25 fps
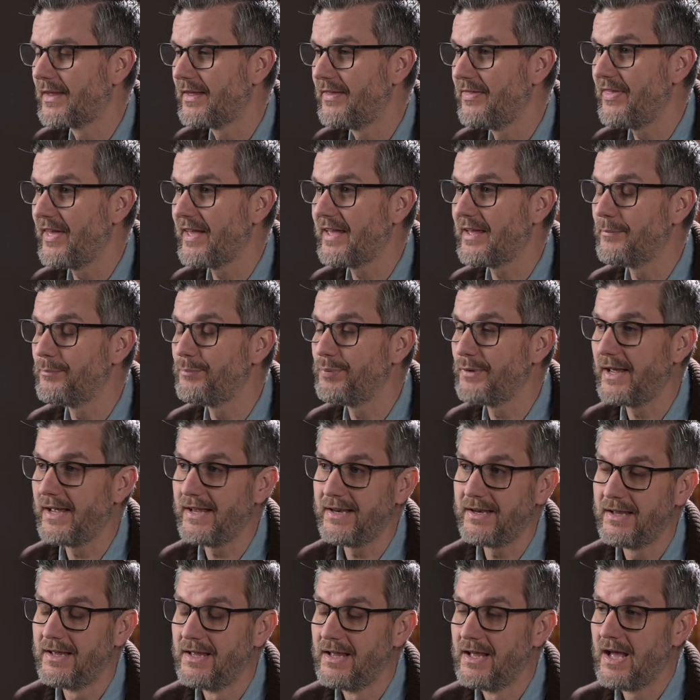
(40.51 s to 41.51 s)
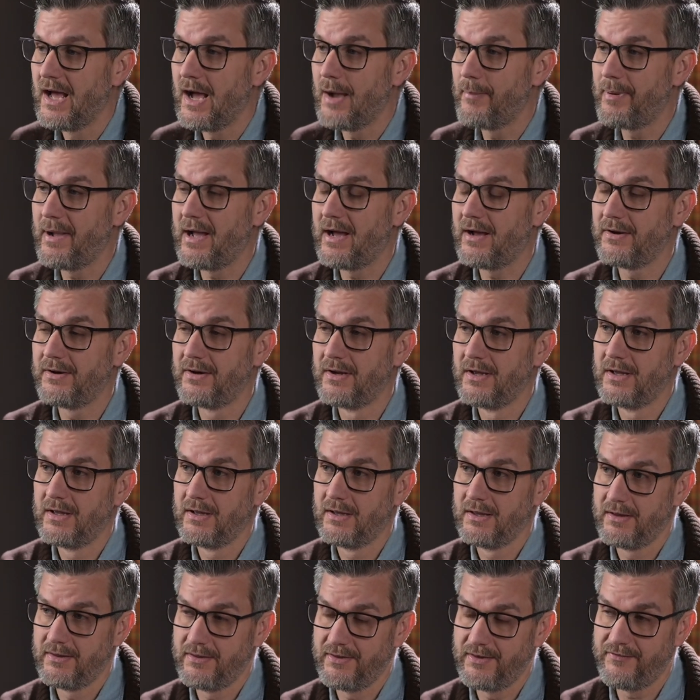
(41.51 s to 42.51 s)
They complain about
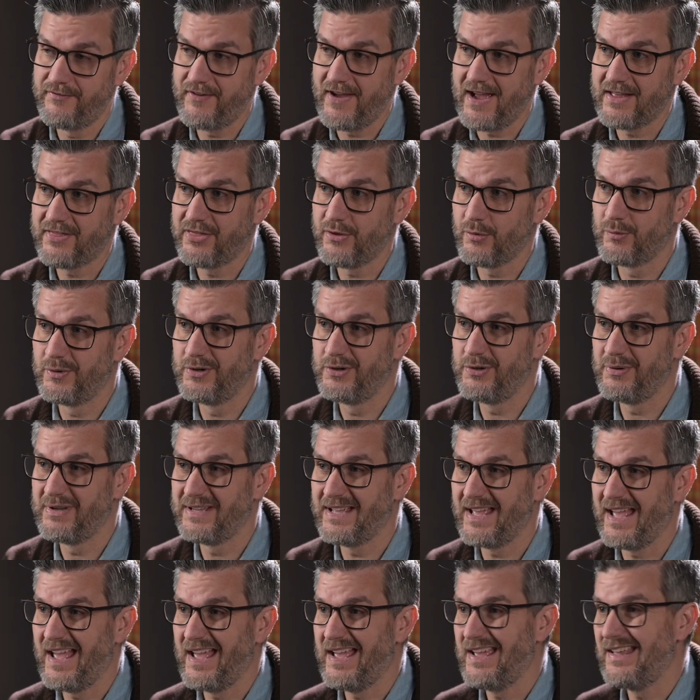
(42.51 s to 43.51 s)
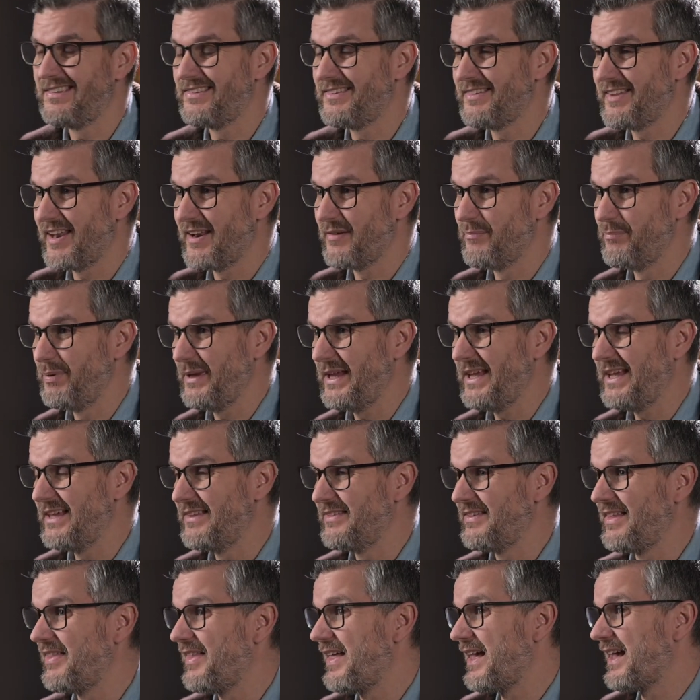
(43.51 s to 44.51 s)
the fact that we're doing A instead of B,
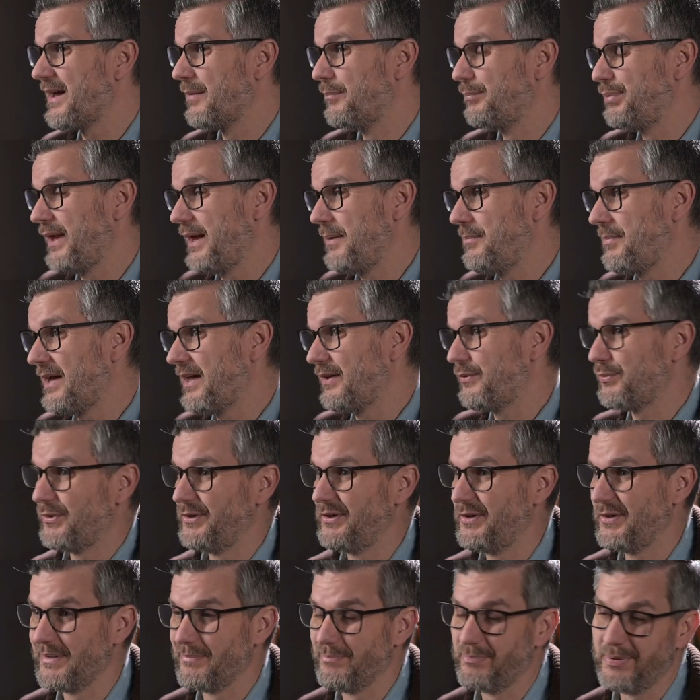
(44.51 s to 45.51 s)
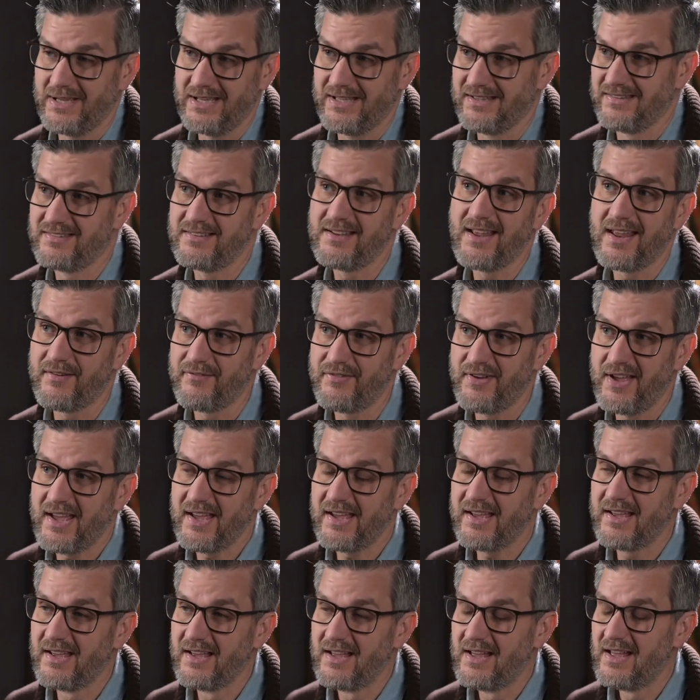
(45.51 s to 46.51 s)
and then they complain because we're doing B instead of
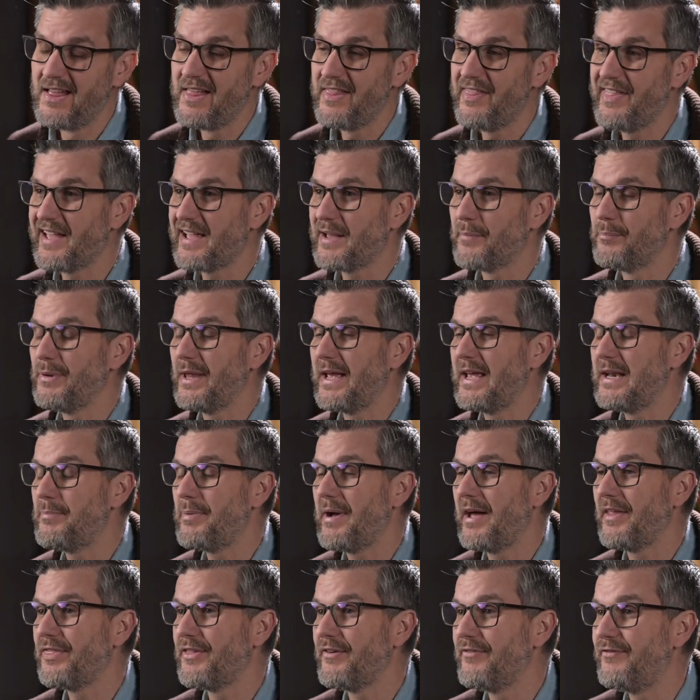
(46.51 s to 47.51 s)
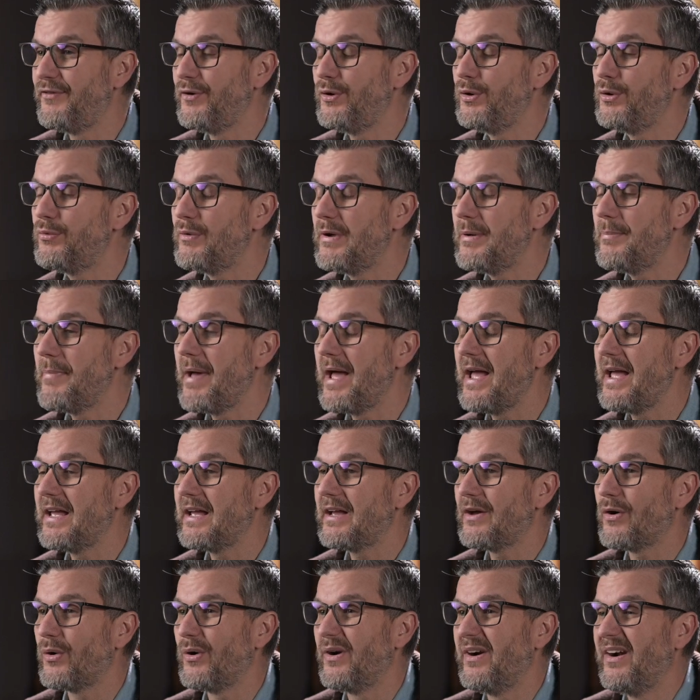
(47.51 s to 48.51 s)
A. They complain about the food we
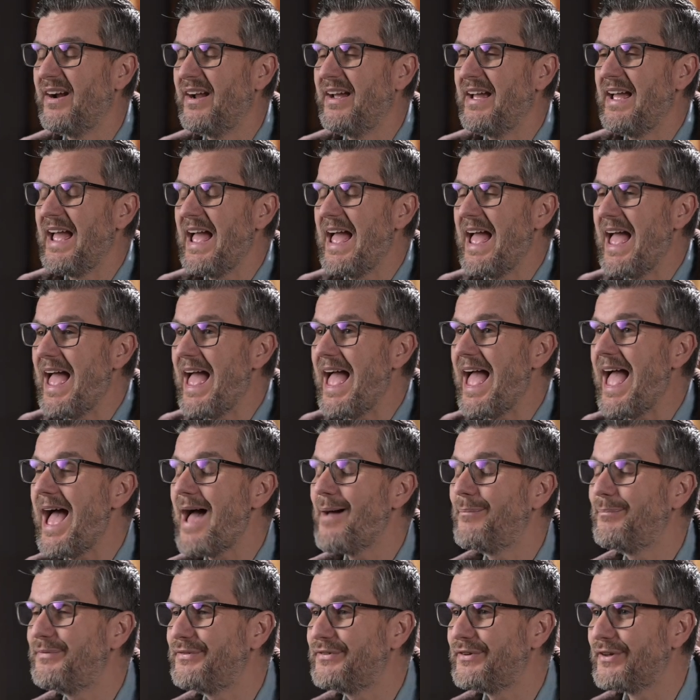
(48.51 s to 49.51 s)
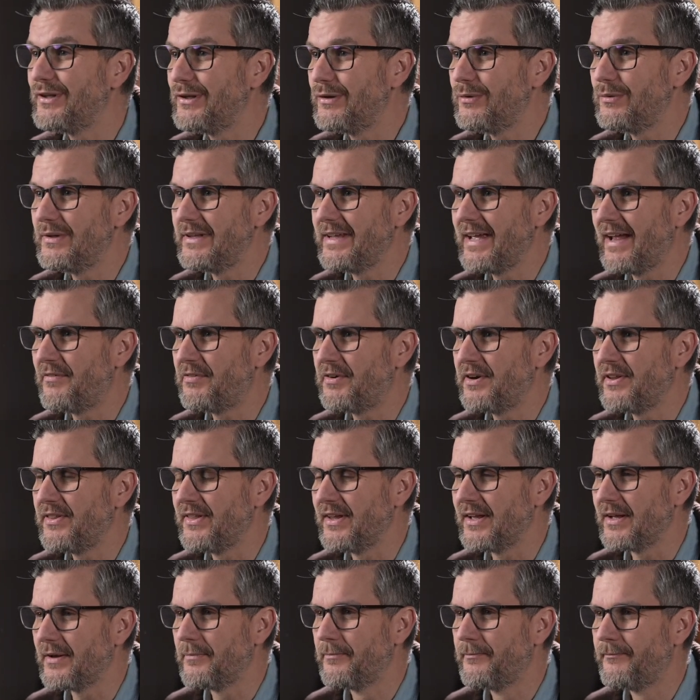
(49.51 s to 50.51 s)
make or absolutely
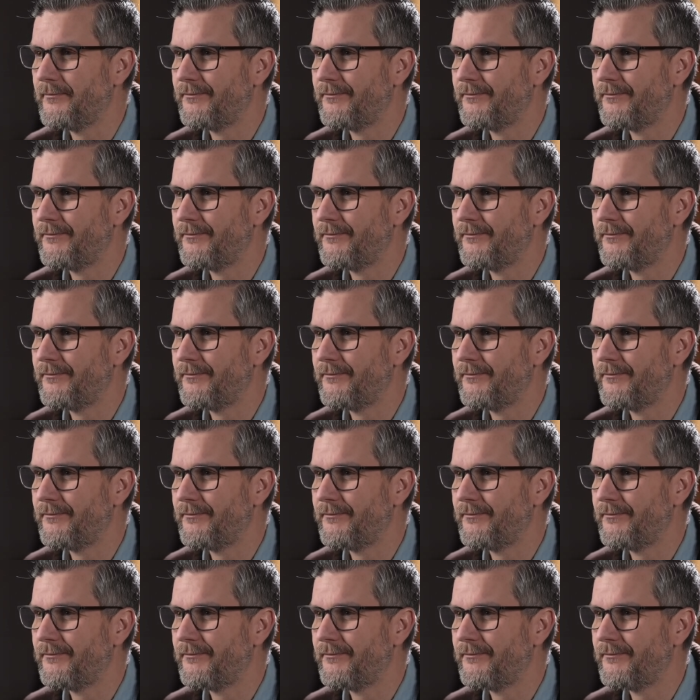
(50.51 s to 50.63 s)
everything.